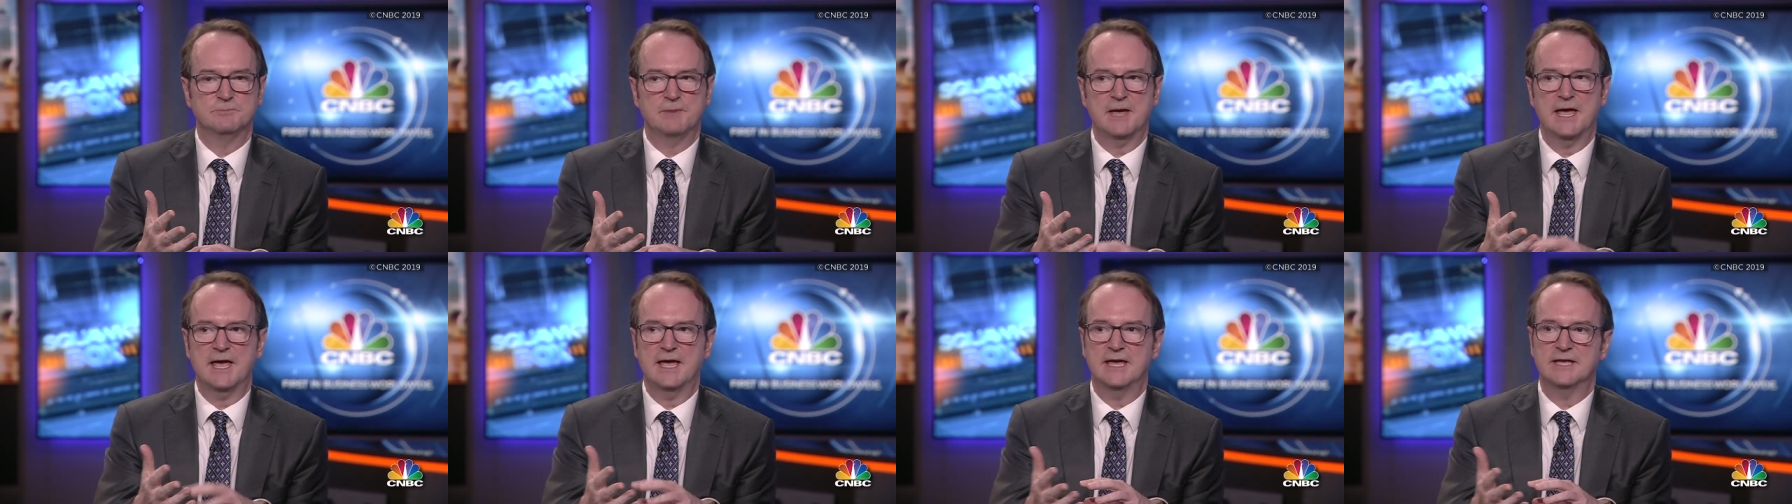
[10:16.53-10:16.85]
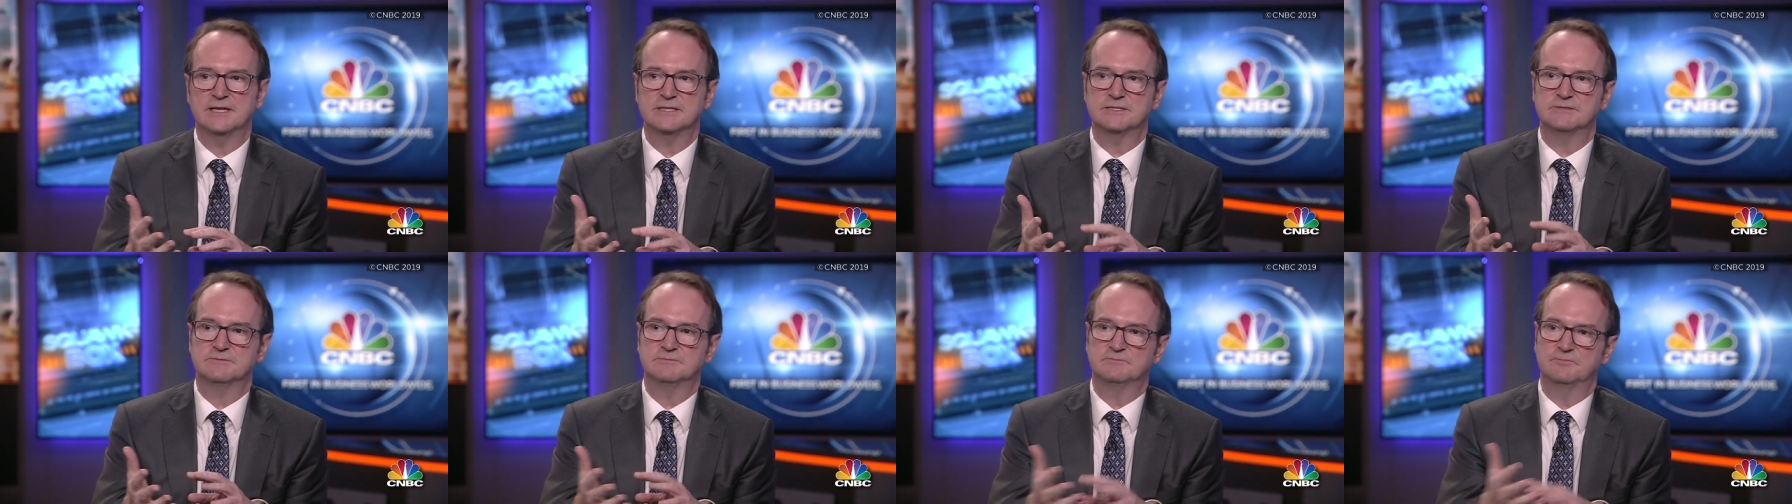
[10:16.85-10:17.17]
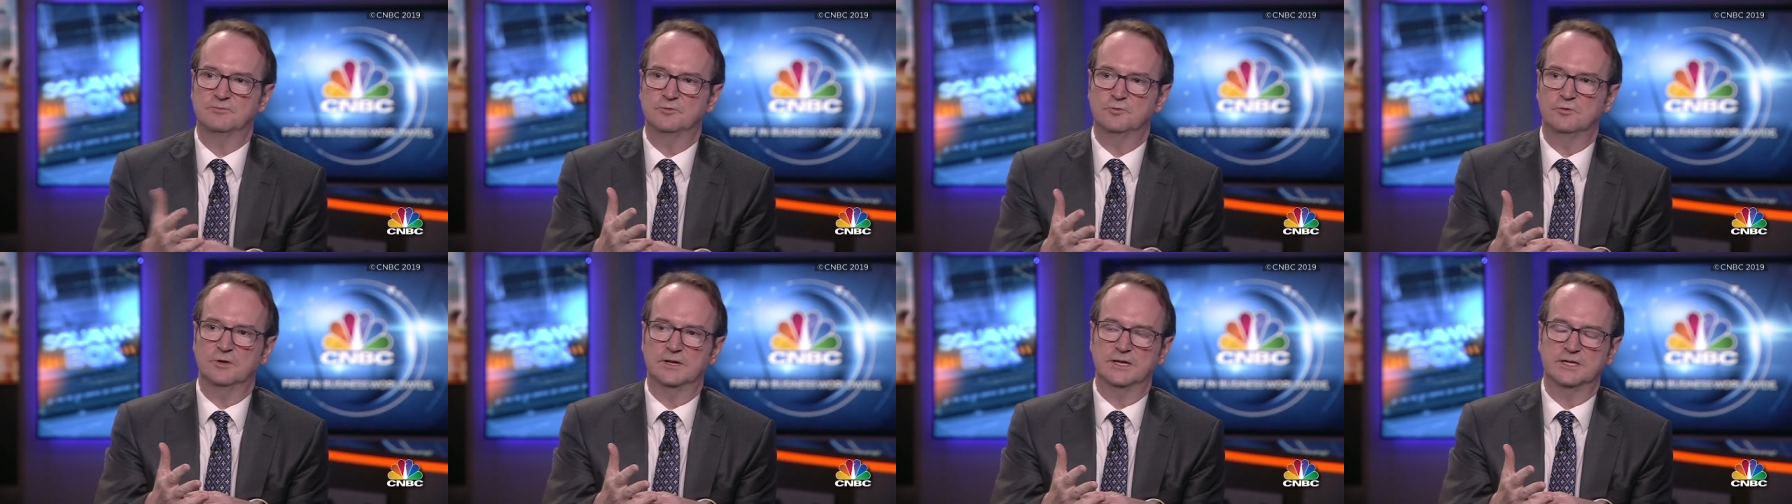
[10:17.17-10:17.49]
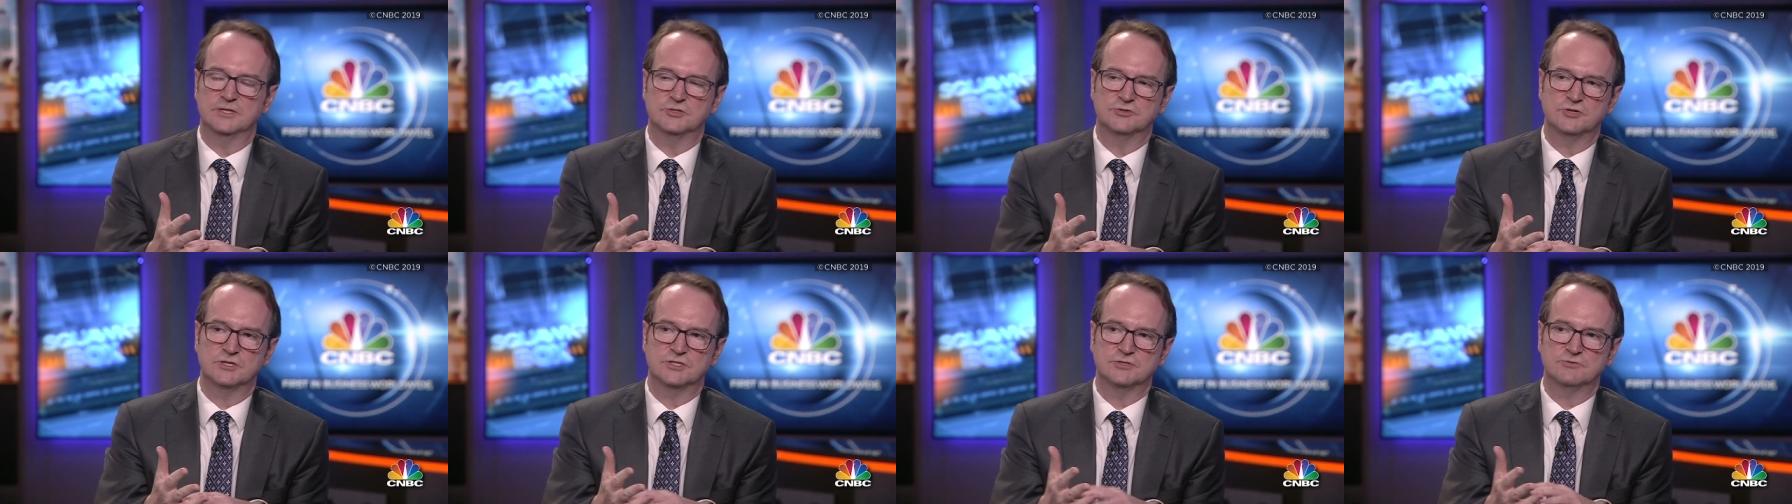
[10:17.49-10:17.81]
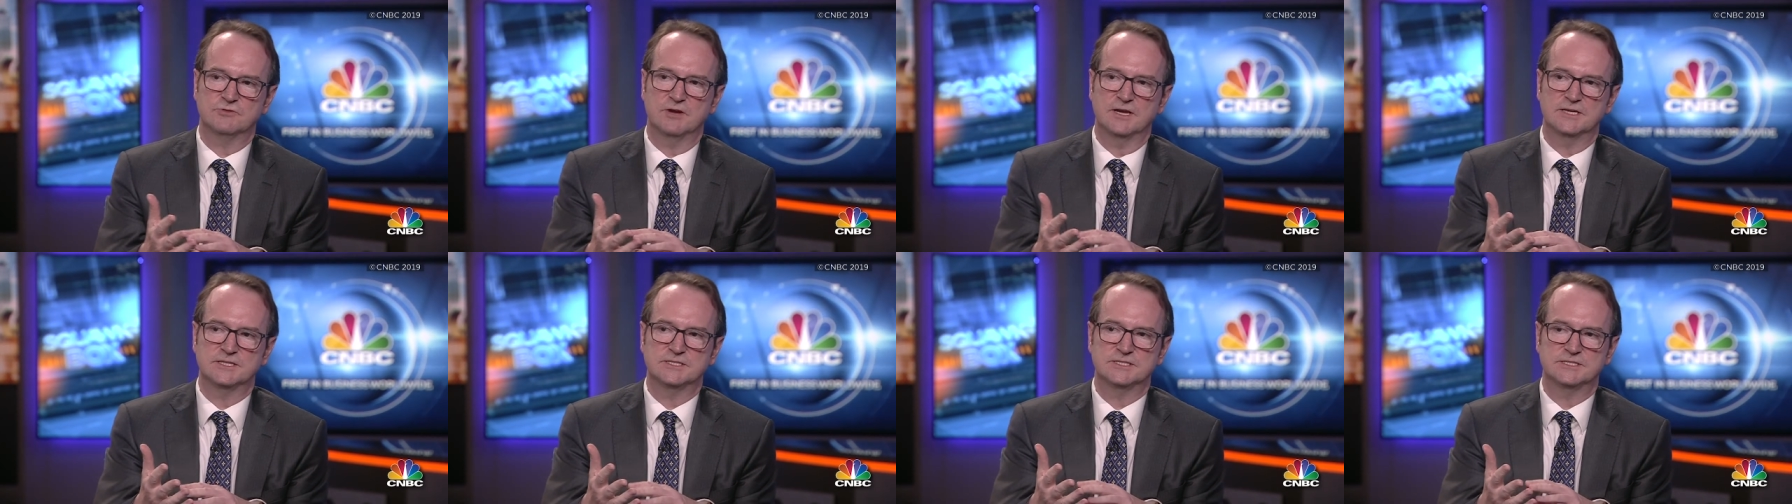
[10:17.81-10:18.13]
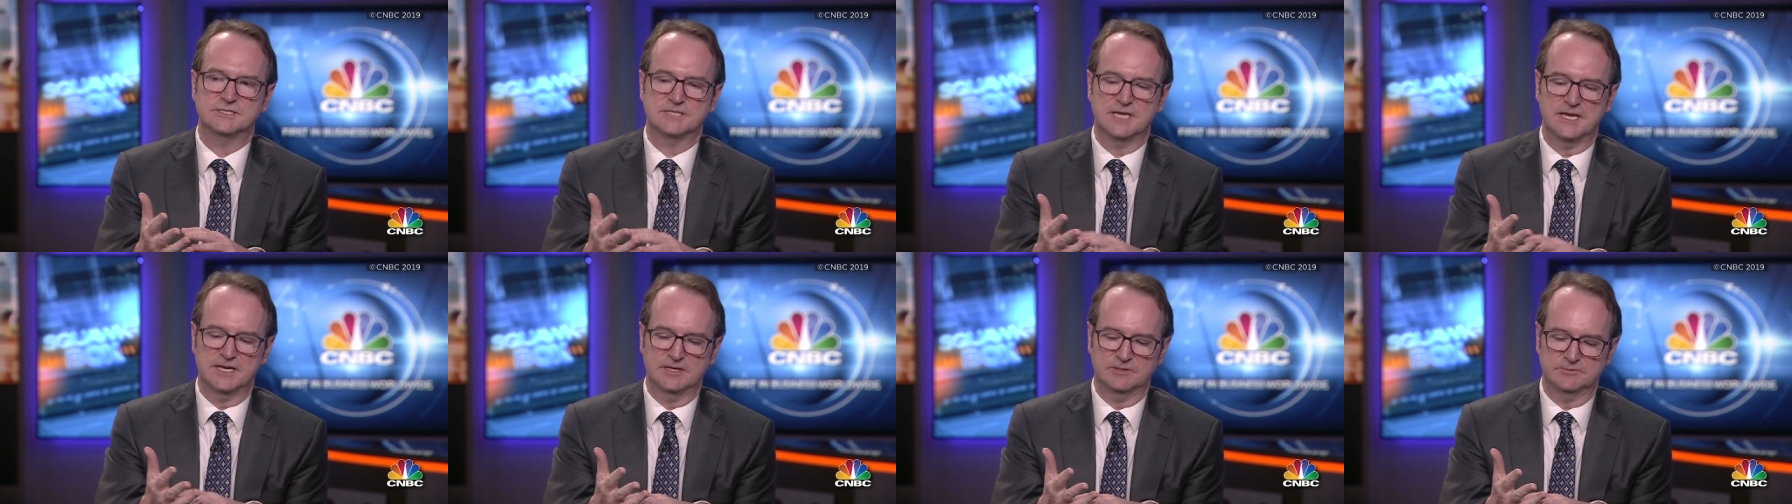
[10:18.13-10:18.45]
bad. Falling interest rates
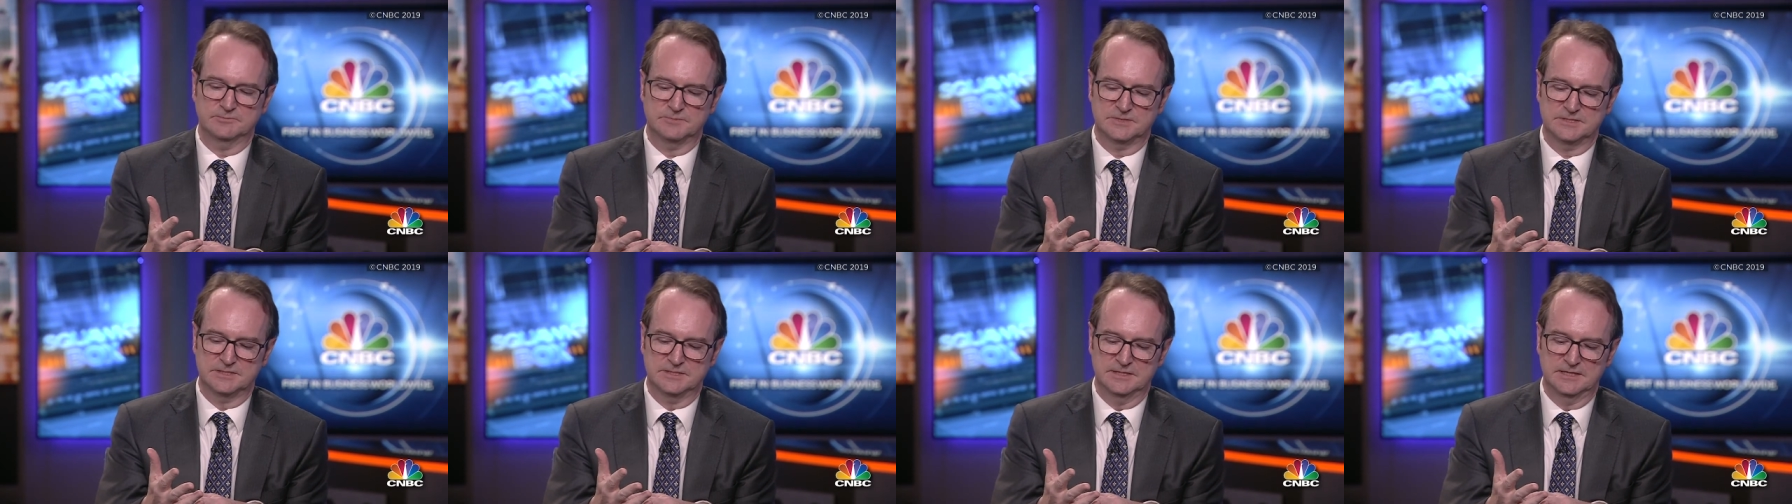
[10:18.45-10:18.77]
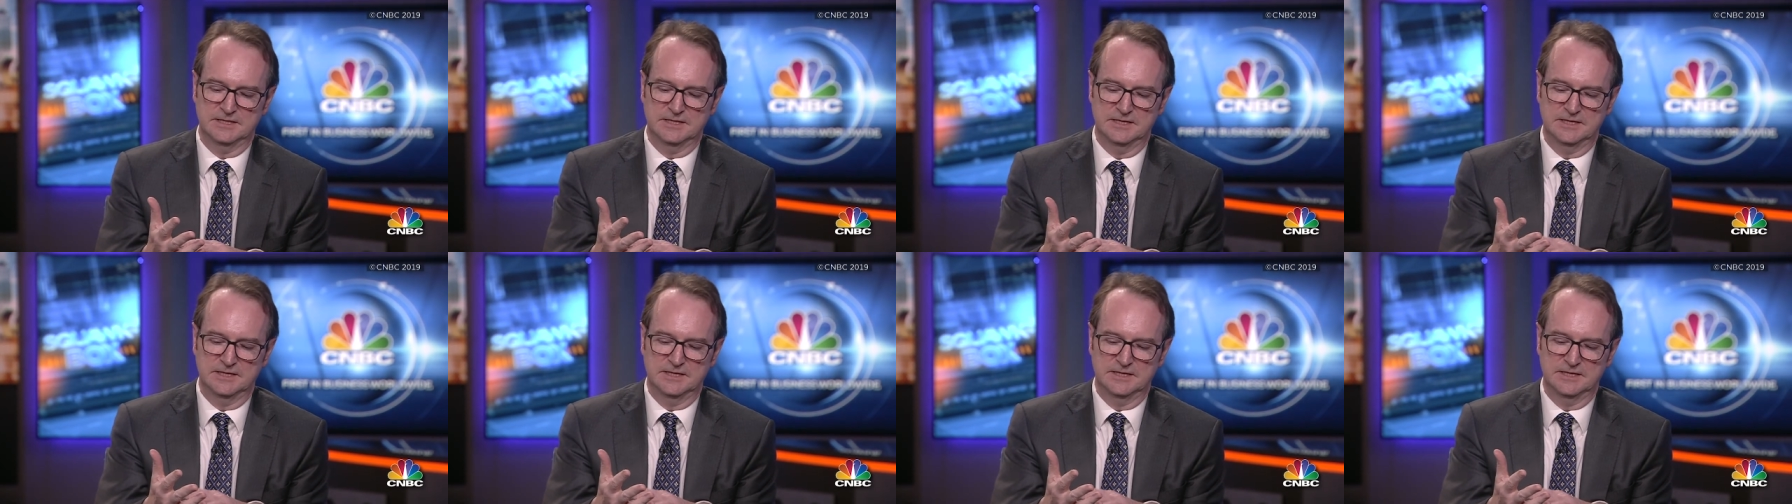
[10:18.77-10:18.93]
has helped.